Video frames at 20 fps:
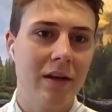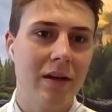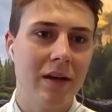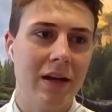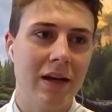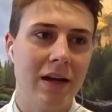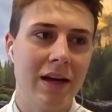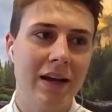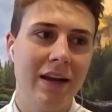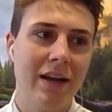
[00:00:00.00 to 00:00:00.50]

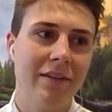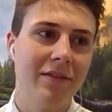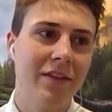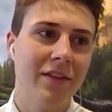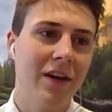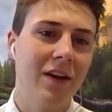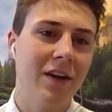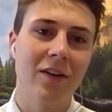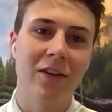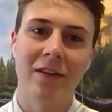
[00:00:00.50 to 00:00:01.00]
I have
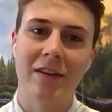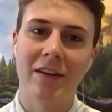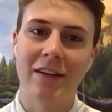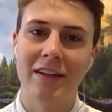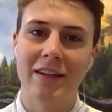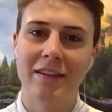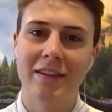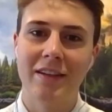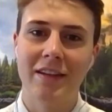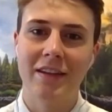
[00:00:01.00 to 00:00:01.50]
not heard
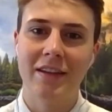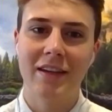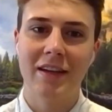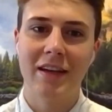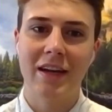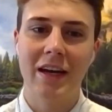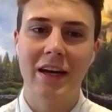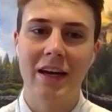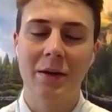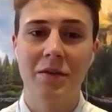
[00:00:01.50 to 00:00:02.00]
anything.
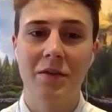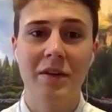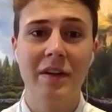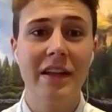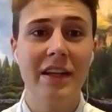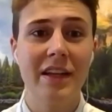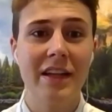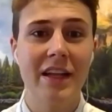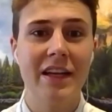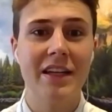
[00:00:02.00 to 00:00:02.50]
I would really
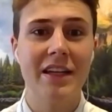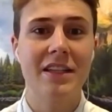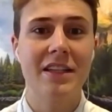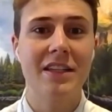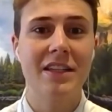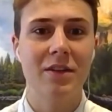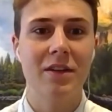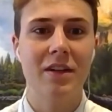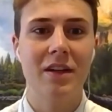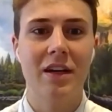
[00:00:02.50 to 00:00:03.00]
like
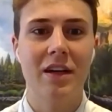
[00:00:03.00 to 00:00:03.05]
to.